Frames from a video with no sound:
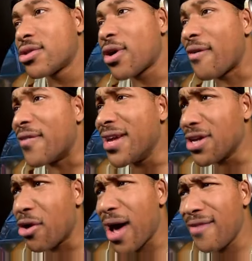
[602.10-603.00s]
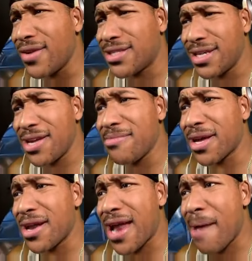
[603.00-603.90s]
Trevino, haven't seen him
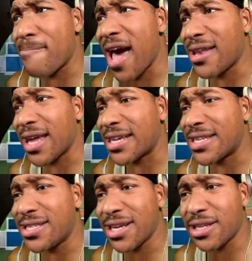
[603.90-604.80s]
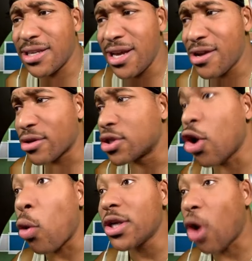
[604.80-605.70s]
get in that bat in like 6 years.
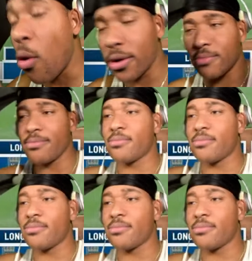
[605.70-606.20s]
No, he's going.